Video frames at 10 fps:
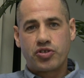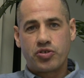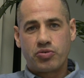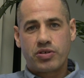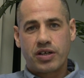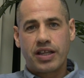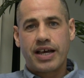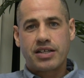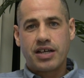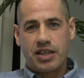to
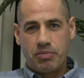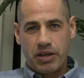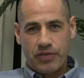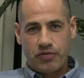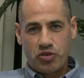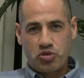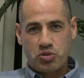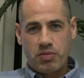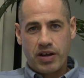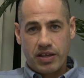collect on the meaningful
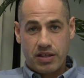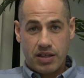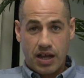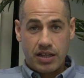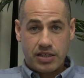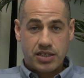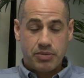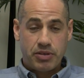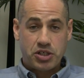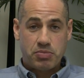use money, on the
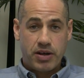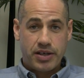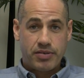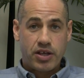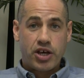stimulus money.